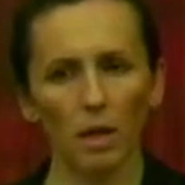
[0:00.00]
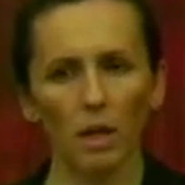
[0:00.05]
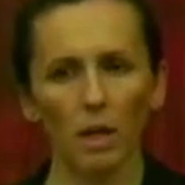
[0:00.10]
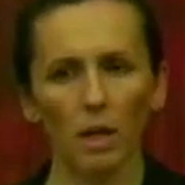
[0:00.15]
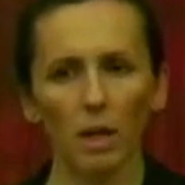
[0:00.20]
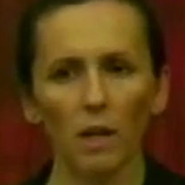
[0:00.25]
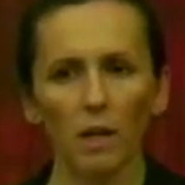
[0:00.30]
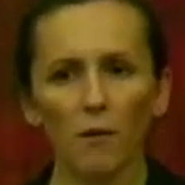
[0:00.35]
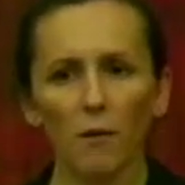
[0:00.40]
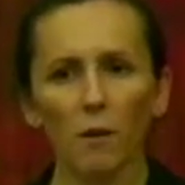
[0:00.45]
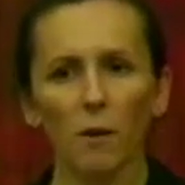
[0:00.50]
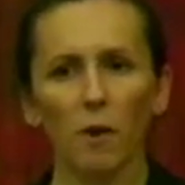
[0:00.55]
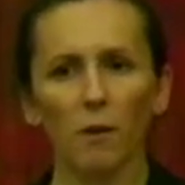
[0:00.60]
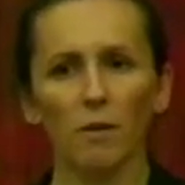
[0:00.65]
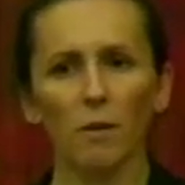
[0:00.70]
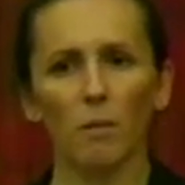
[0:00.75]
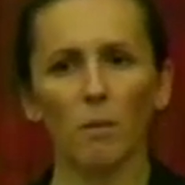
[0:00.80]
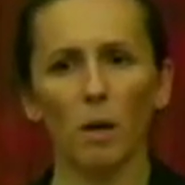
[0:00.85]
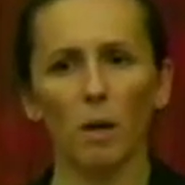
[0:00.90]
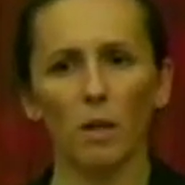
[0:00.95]
If you
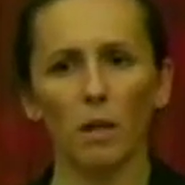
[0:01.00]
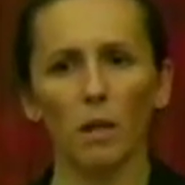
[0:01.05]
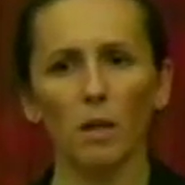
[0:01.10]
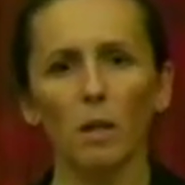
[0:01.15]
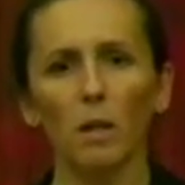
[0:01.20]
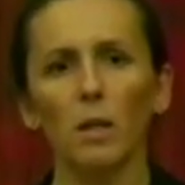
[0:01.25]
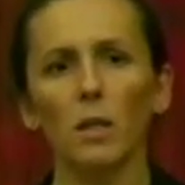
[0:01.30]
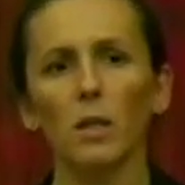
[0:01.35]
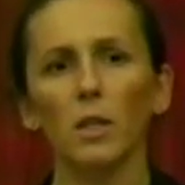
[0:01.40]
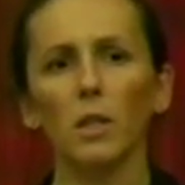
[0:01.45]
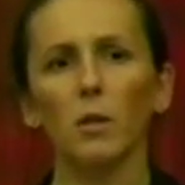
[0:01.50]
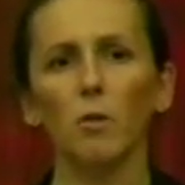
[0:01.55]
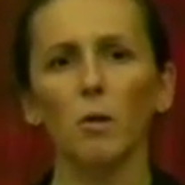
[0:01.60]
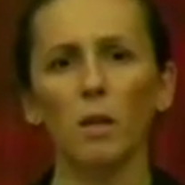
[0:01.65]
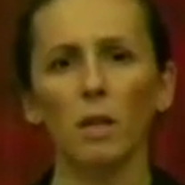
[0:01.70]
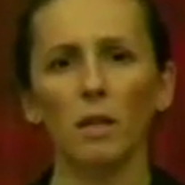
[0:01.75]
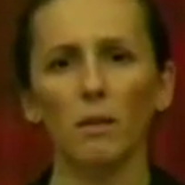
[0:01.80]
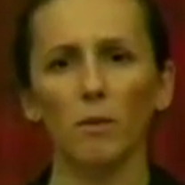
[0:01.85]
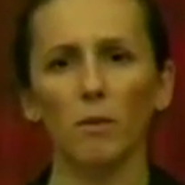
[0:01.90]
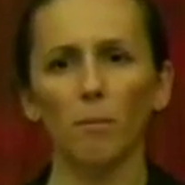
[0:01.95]
have the money, you
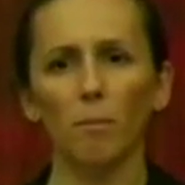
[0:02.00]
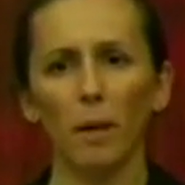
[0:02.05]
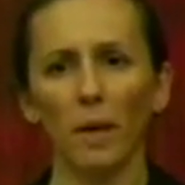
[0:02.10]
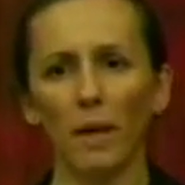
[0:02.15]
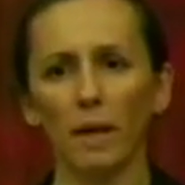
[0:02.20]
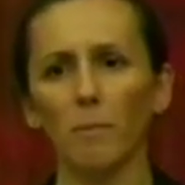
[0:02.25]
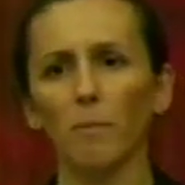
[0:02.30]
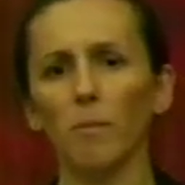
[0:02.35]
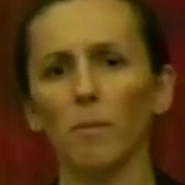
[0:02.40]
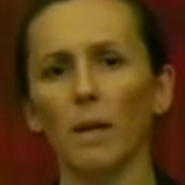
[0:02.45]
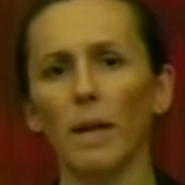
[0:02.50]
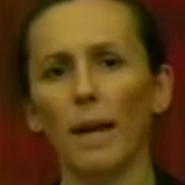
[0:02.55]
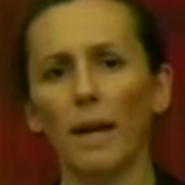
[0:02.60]
can even pay